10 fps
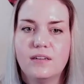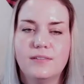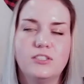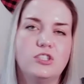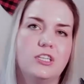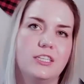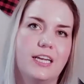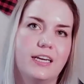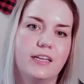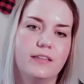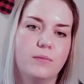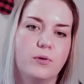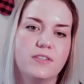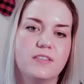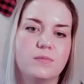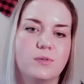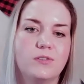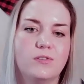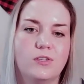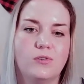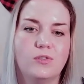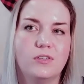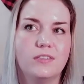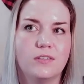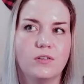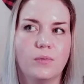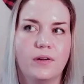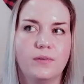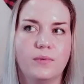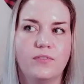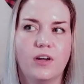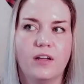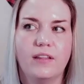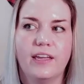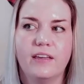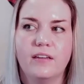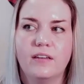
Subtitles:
I mean, she's not technically a princess, but you know, you consider her one. We've got like